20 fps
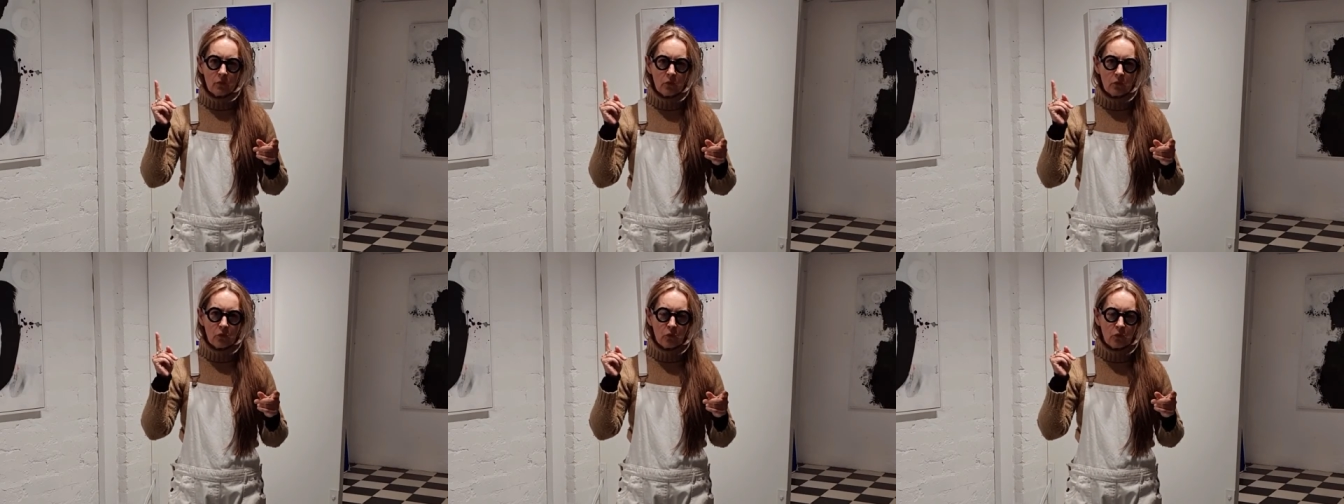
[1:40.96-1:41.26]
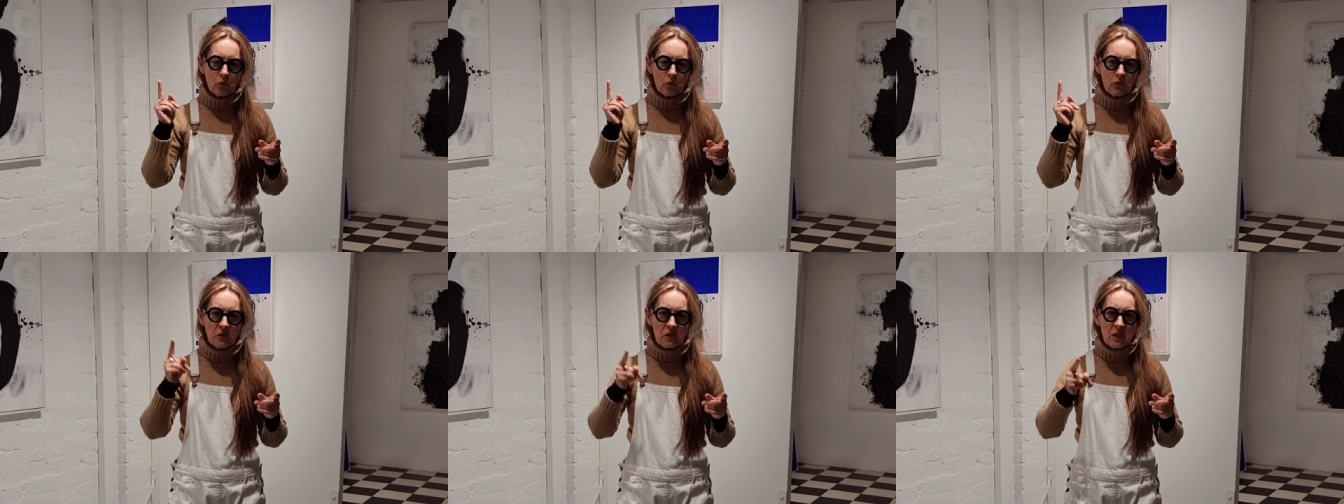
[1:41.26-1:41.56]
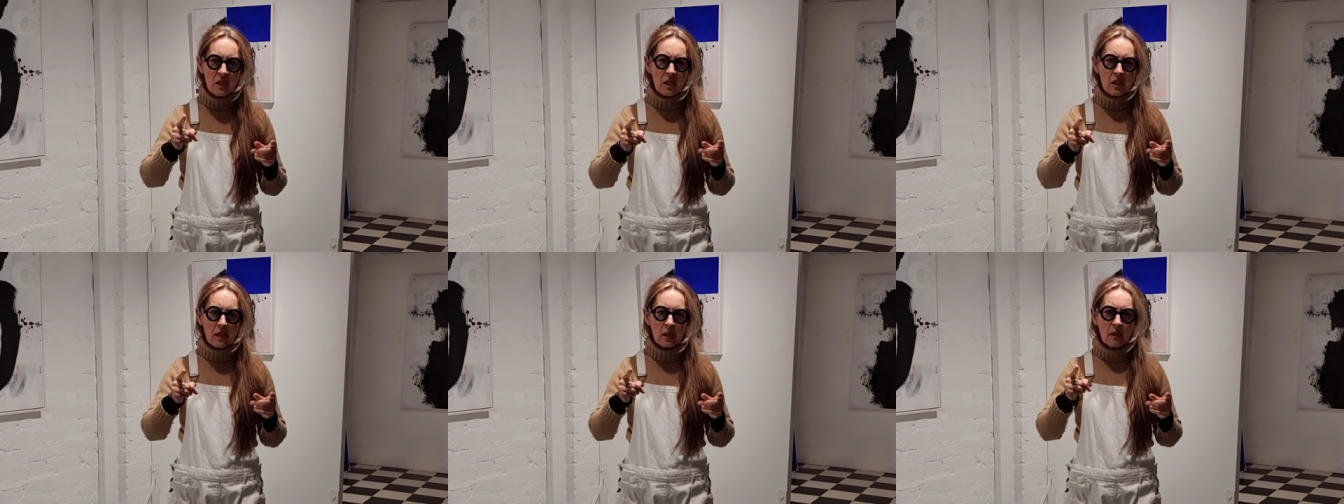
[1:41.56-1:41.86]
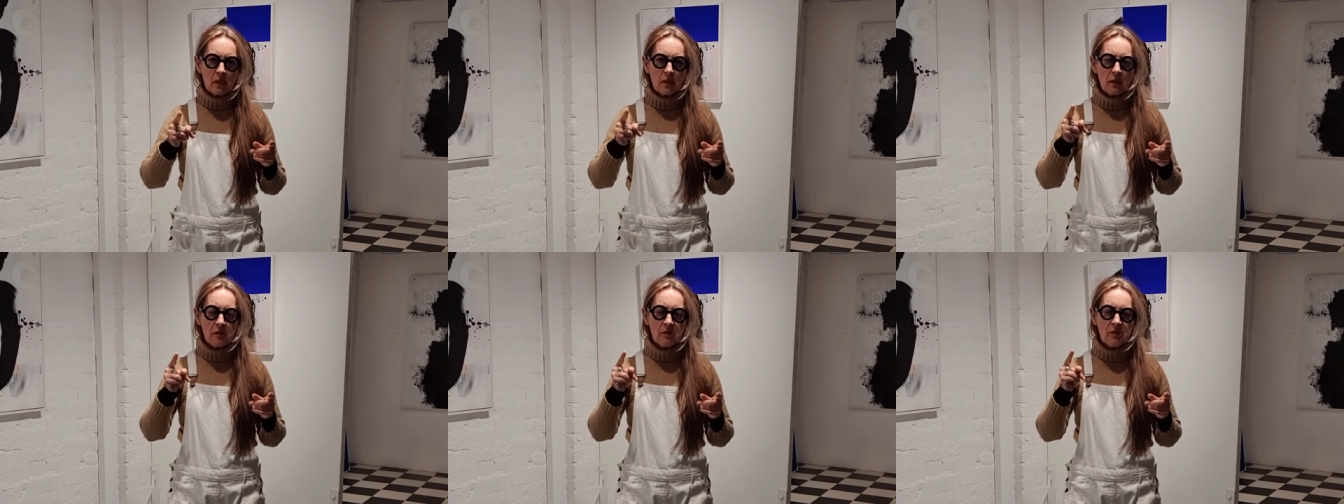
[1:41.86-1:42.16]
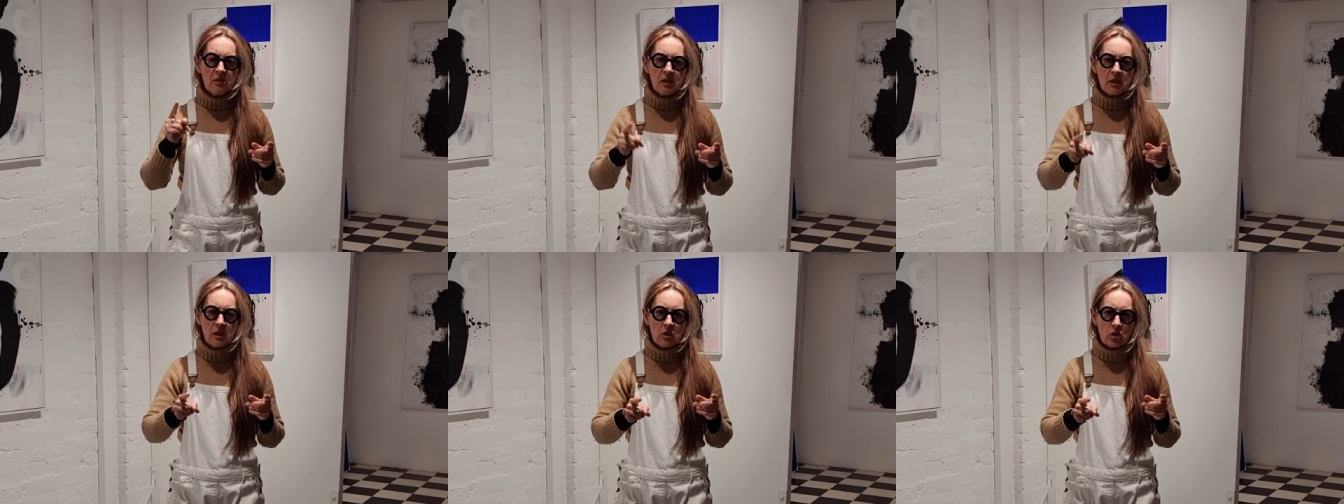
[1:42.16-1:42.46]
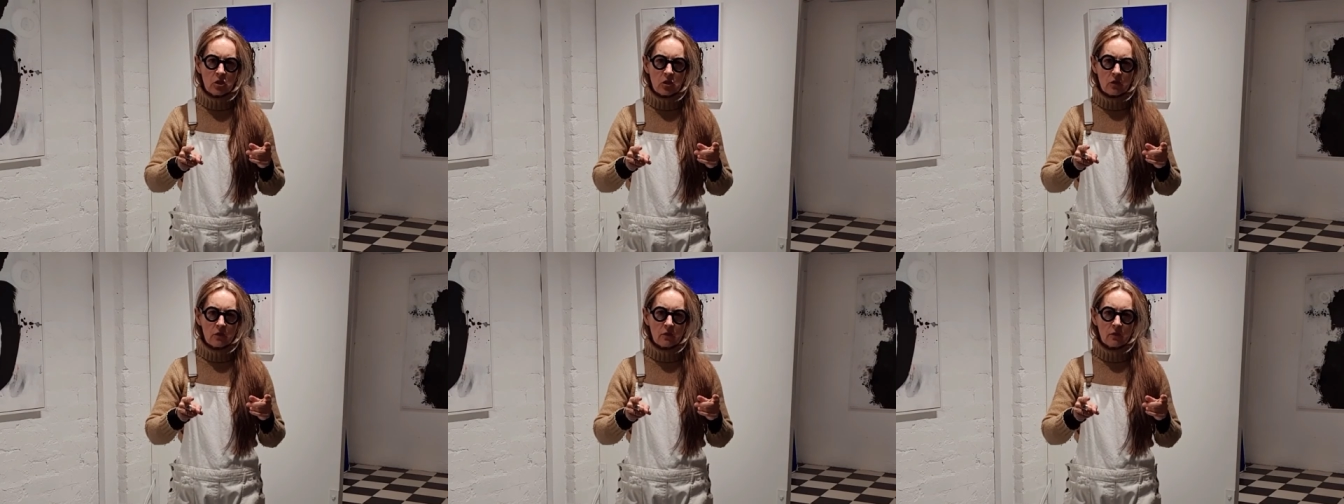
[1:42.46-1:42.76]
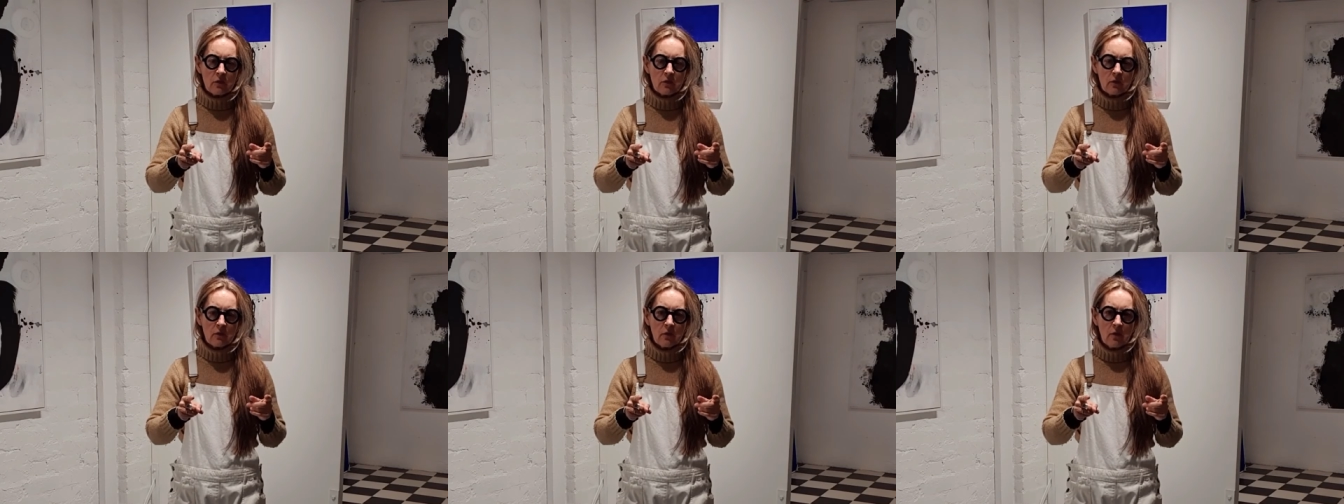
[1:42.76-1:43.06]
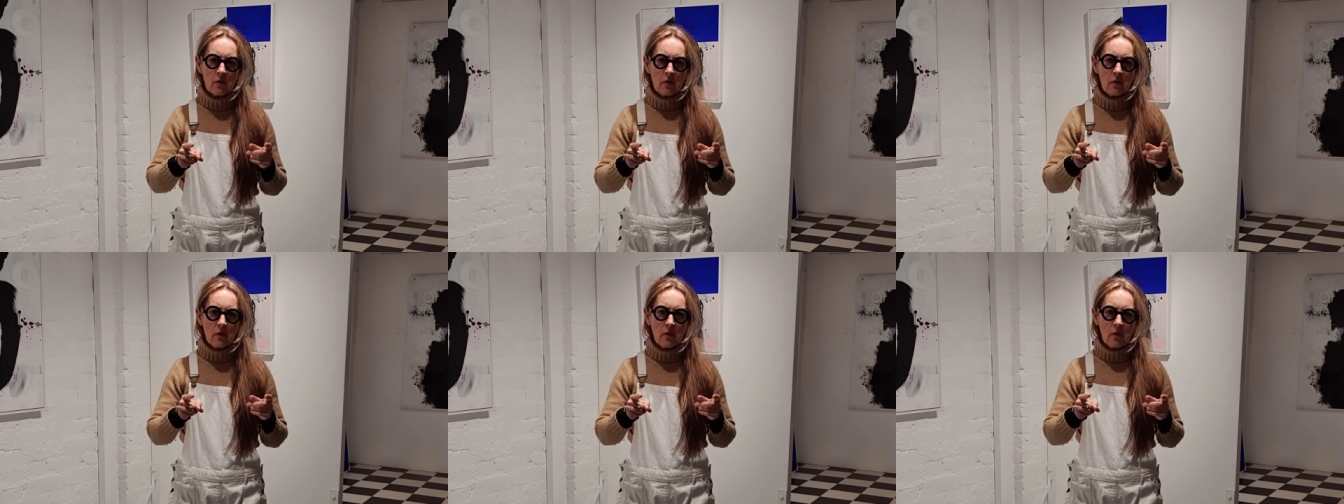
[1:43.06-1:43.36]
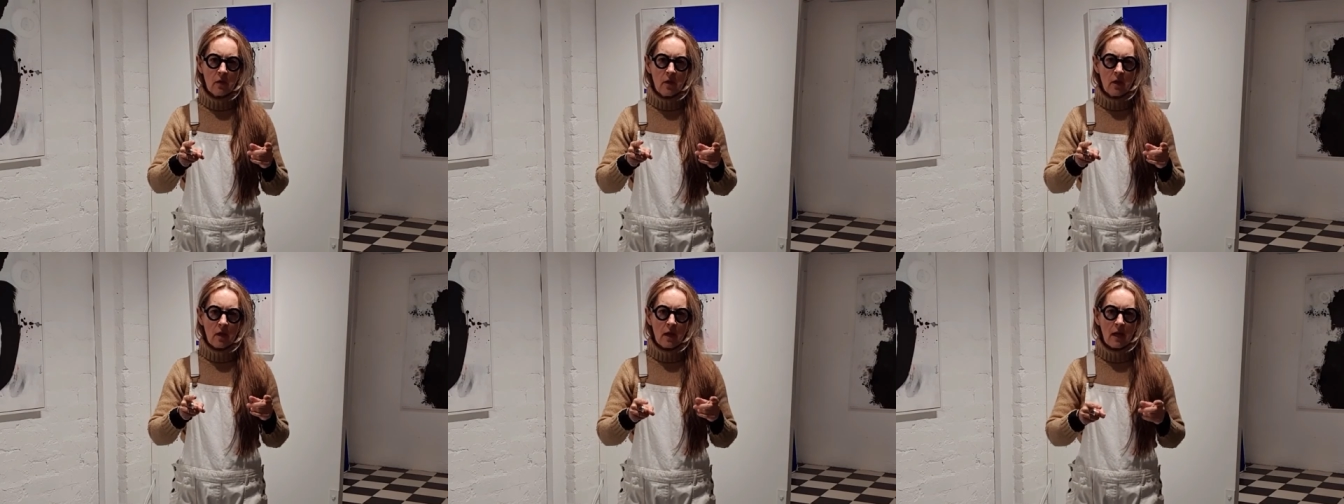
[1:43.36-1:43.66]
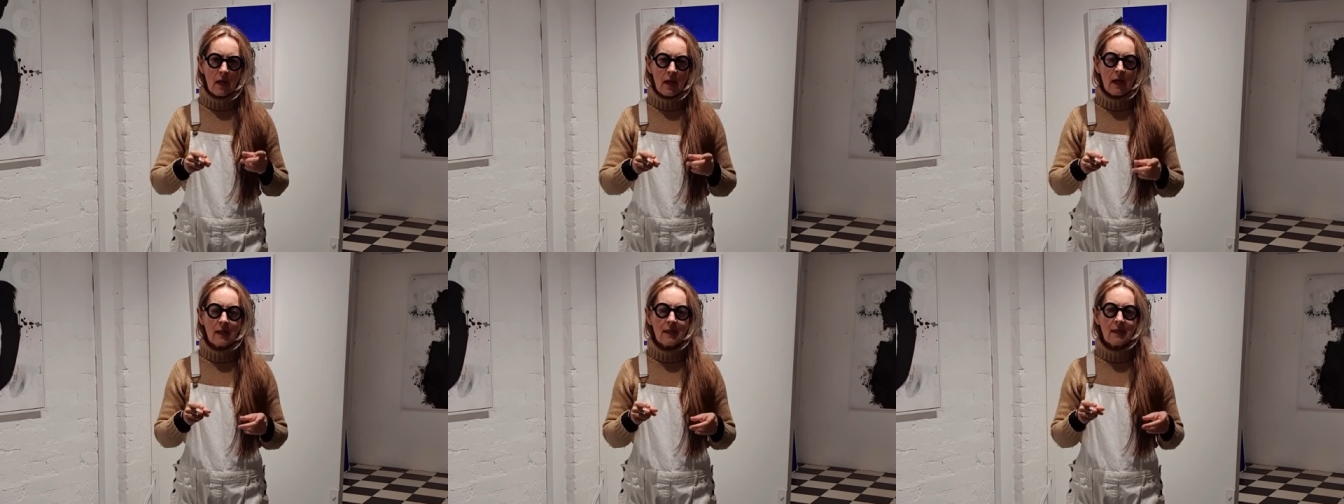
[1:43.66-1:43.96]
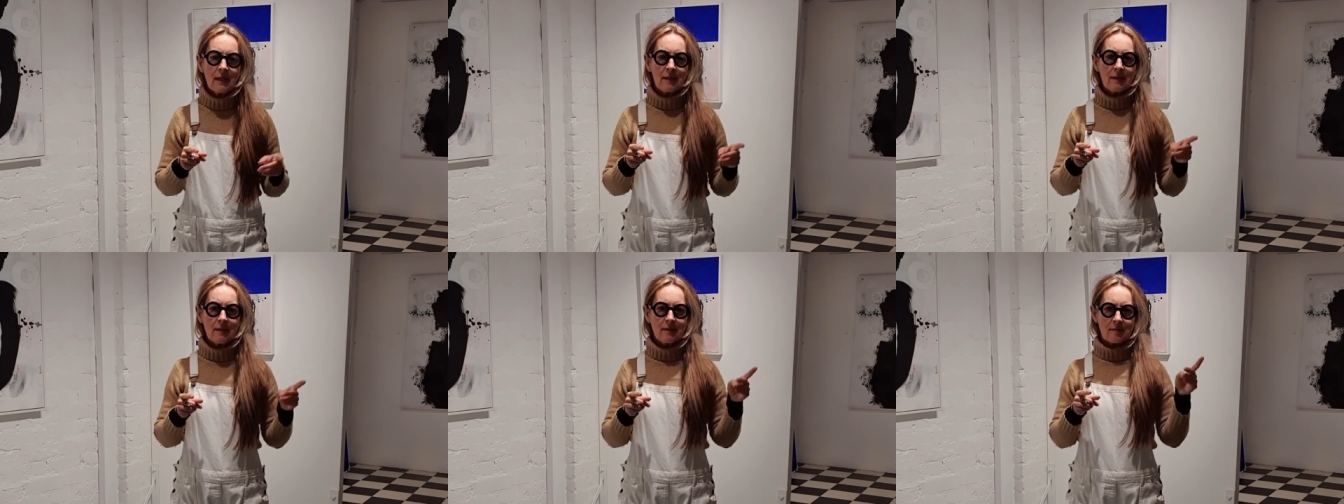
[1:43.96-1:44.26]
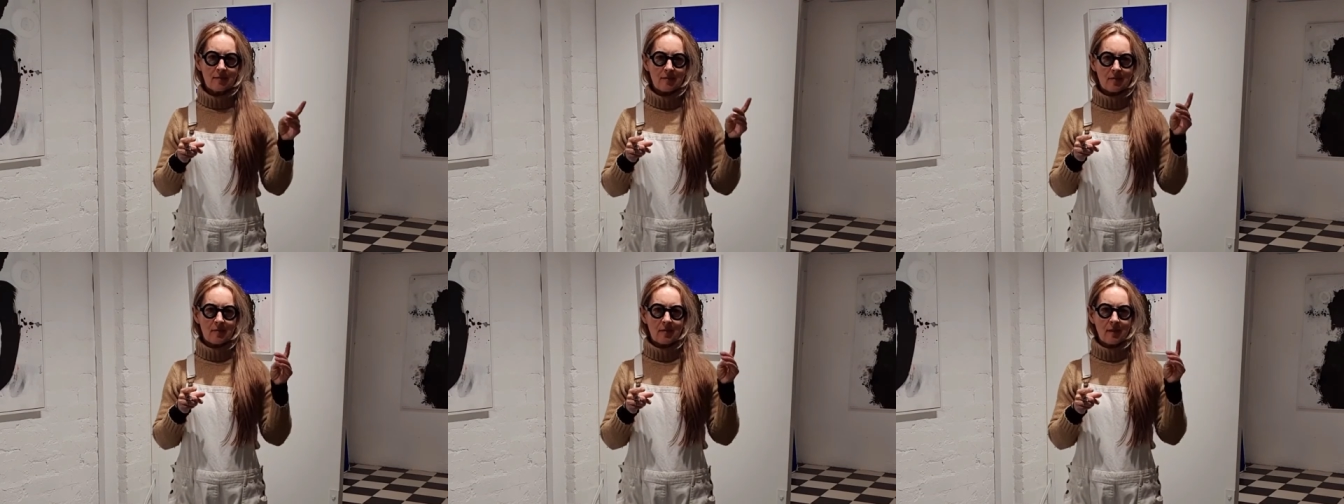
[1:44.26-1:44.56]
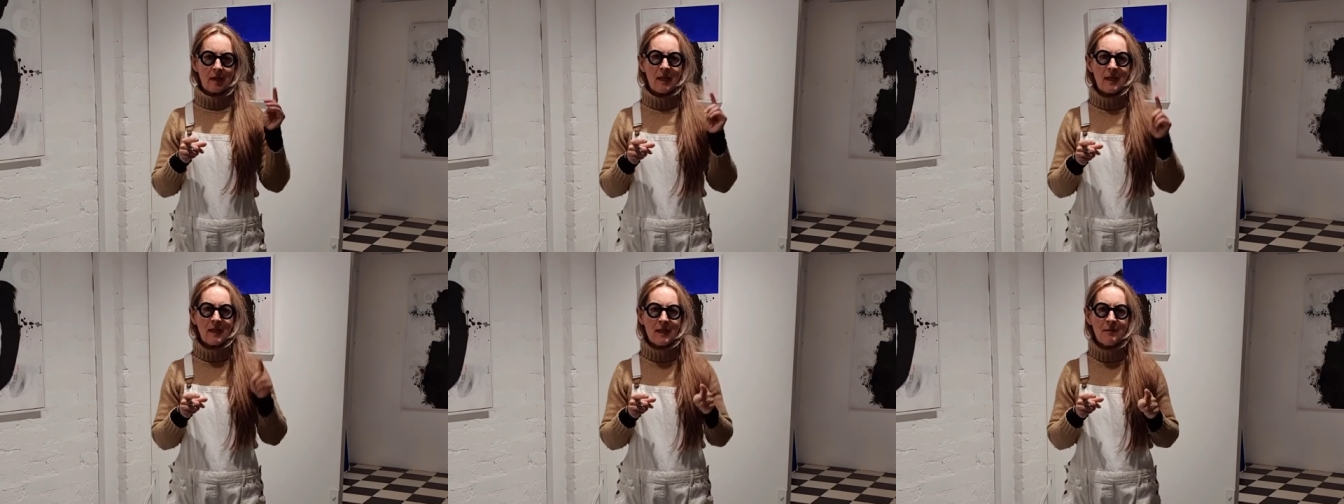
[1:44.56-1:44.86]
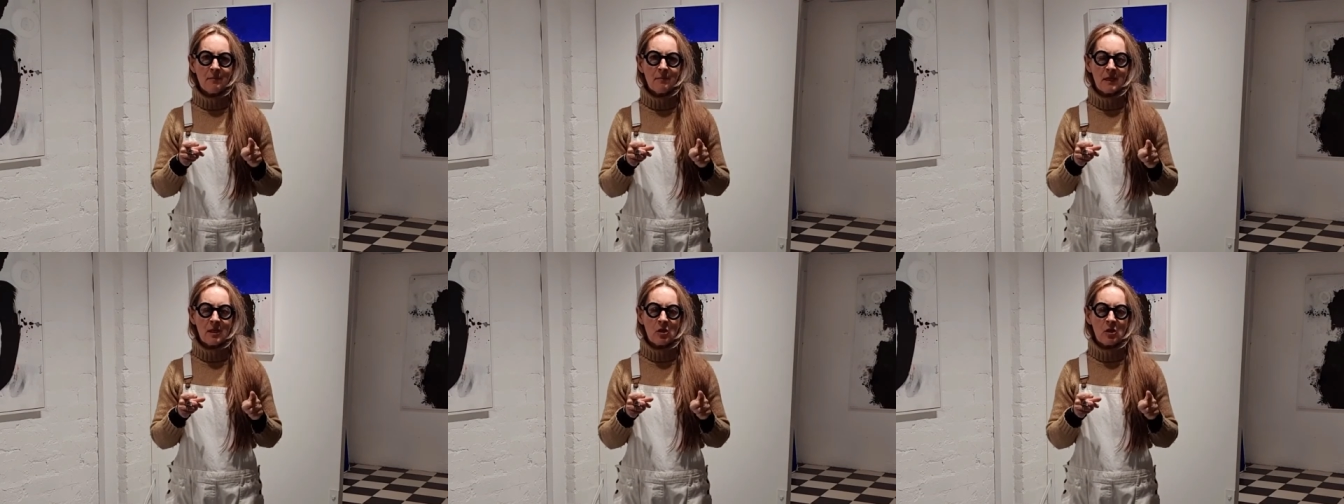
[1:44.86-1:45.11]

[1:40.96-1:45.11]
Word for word: to dig ditches, and he's letting me